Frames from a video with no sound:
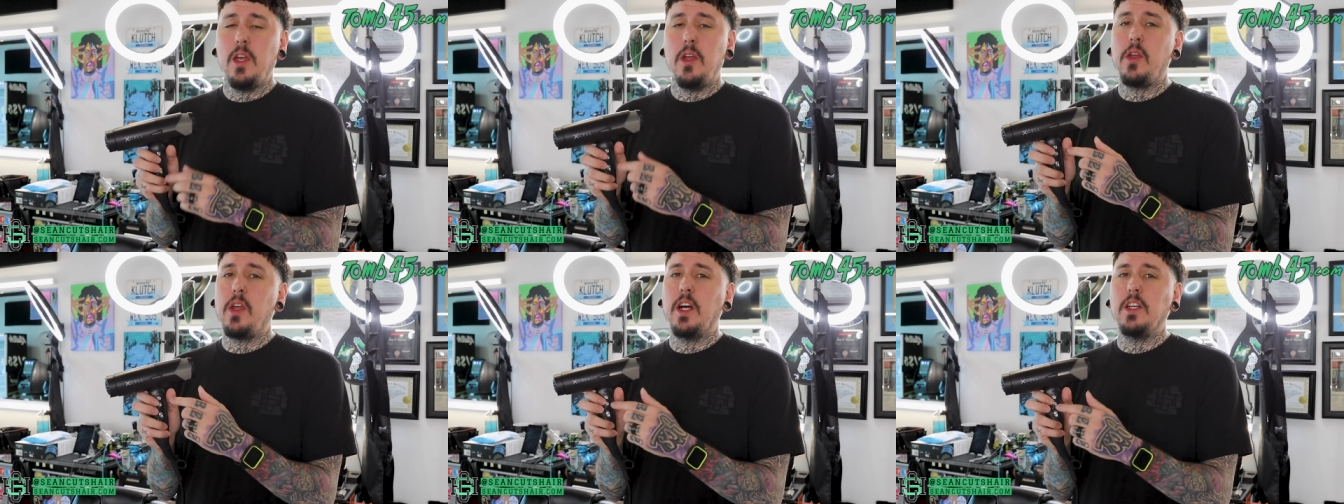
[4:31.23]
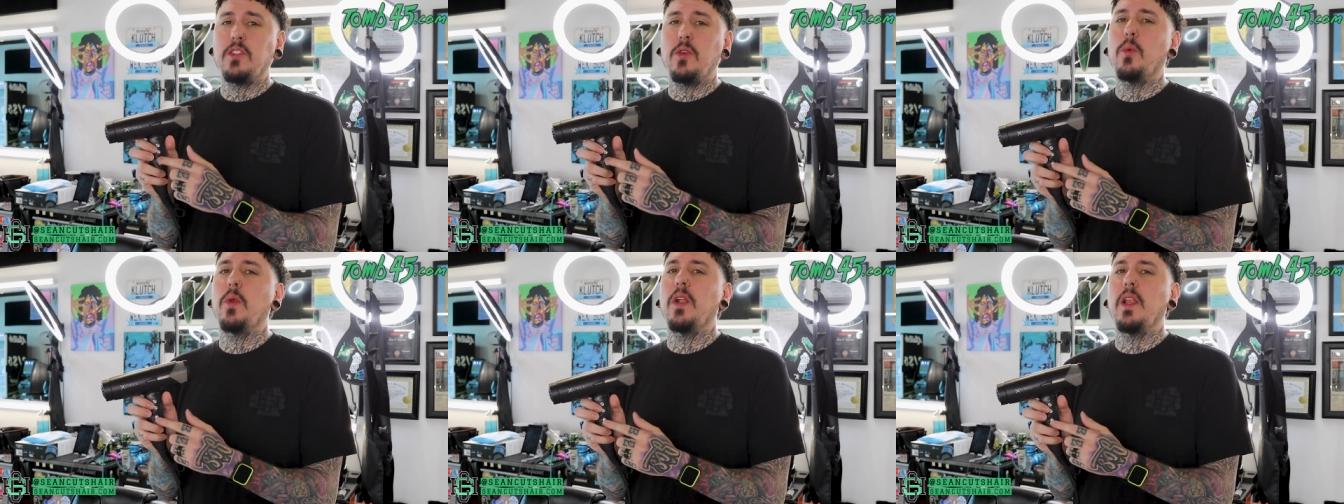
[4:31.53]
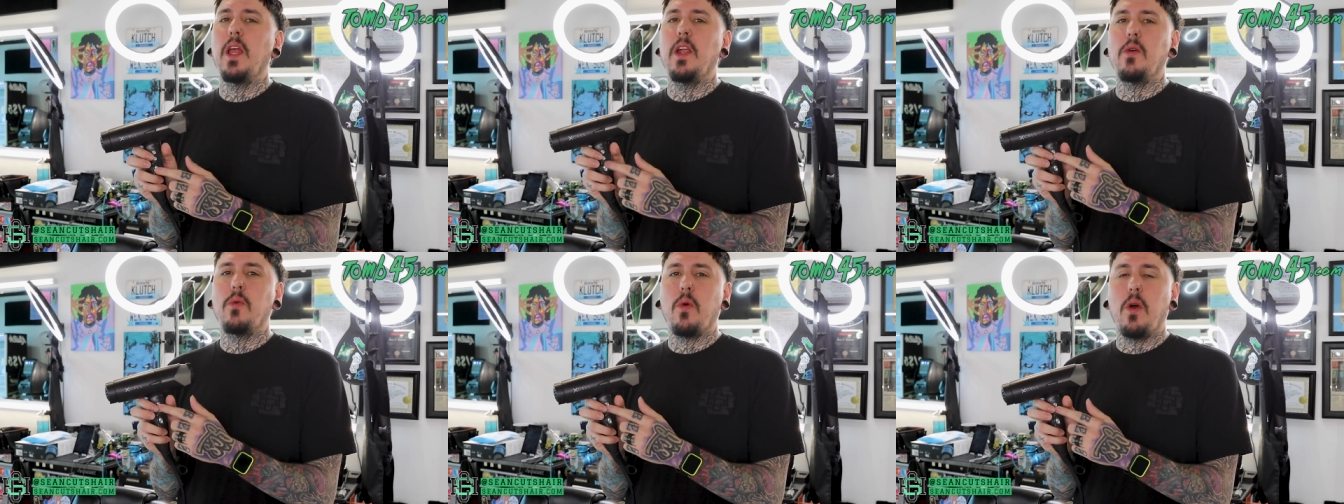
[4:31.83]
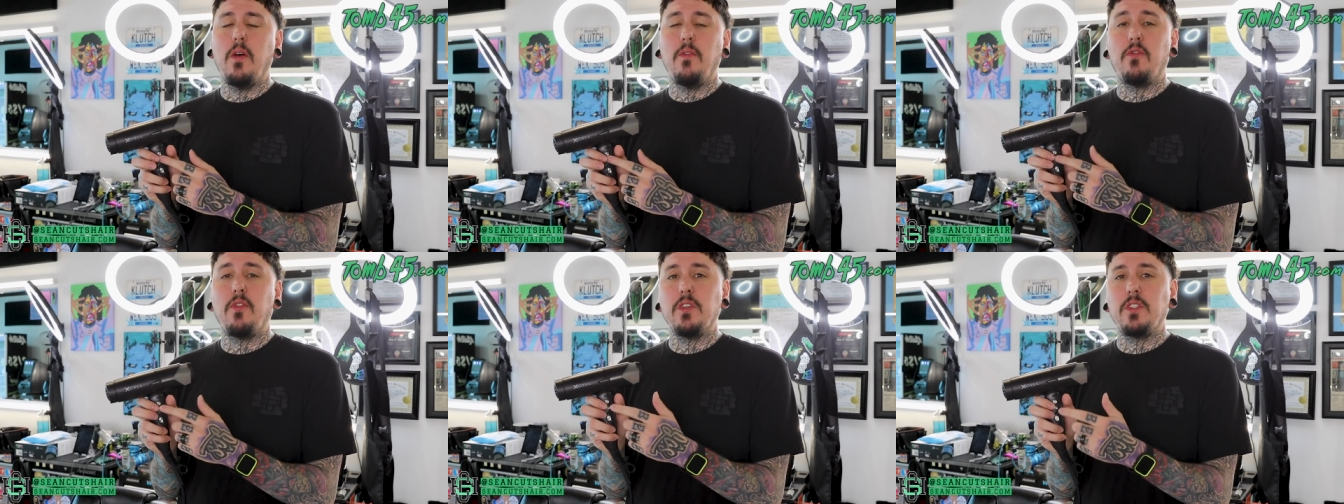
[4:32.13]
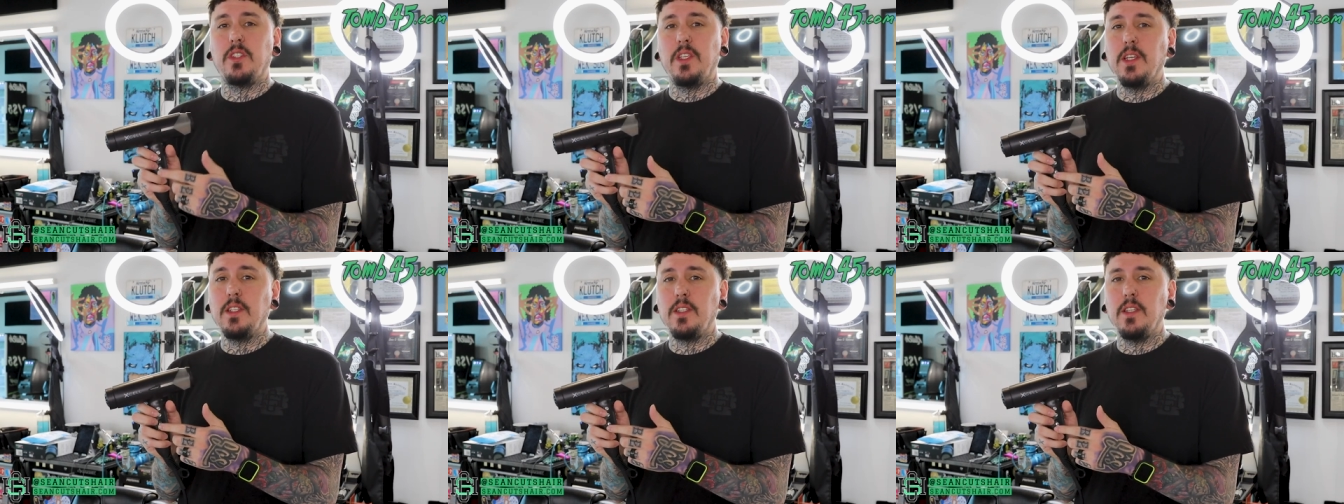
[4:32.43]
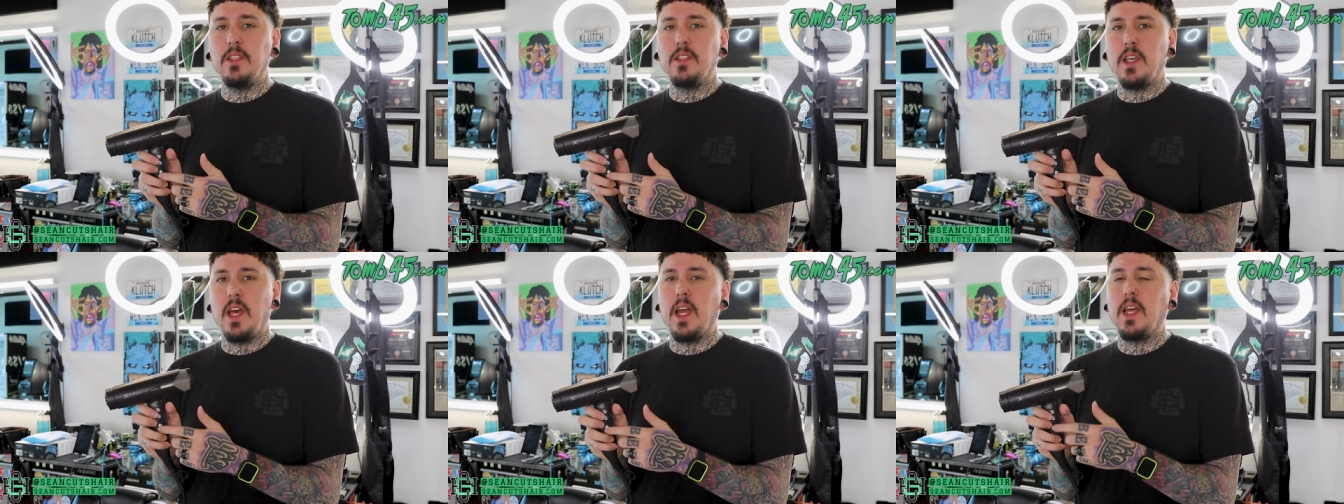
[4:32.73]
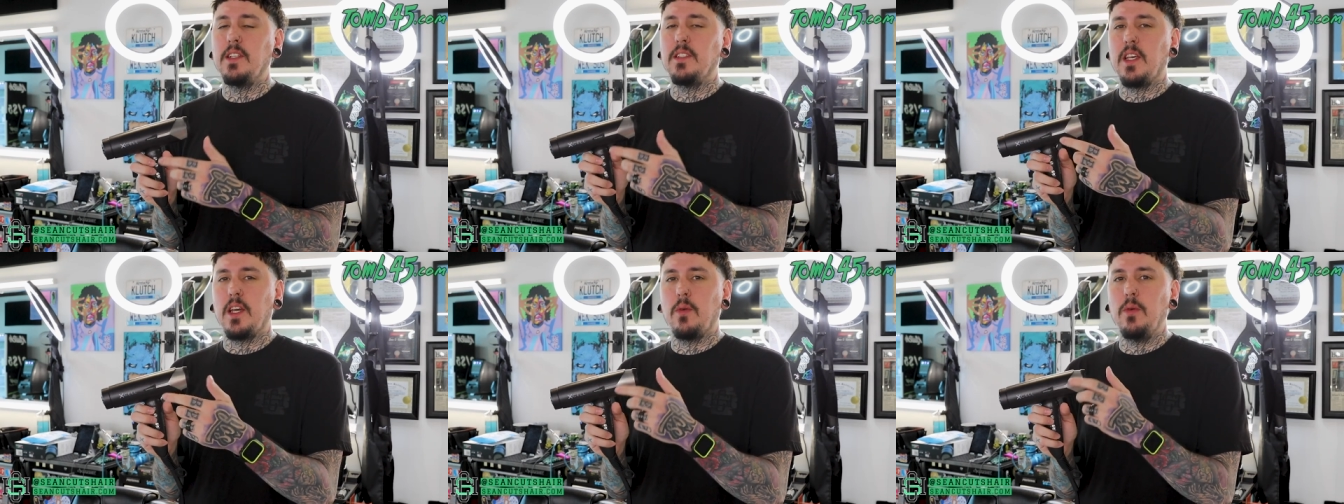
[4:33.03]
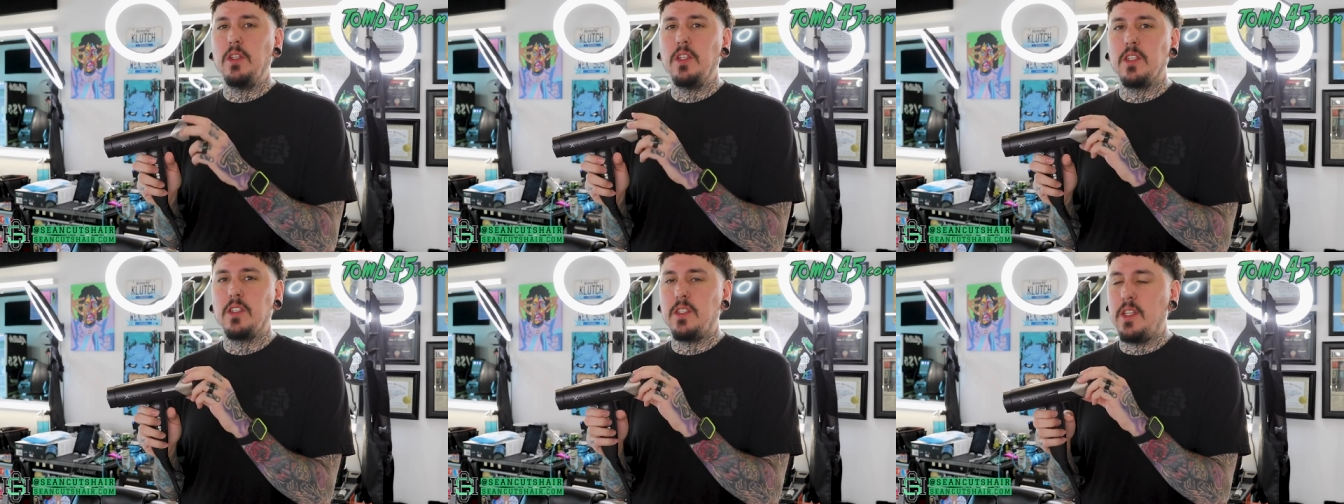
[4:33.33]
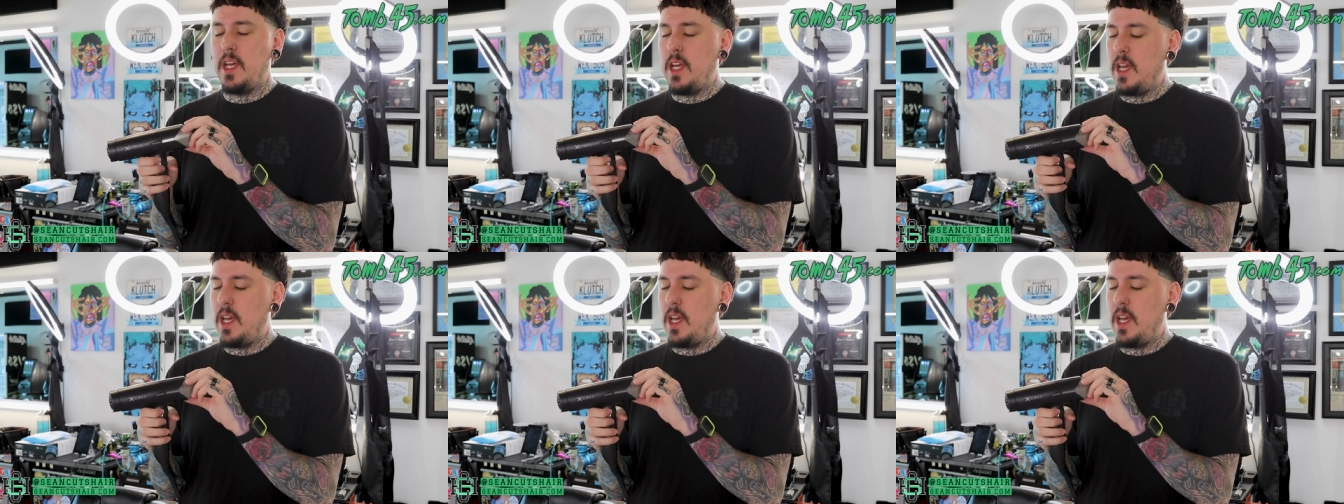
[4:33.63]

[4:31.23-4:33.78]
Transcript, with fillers: You guys, you wanna let it run for 60 seconds like we just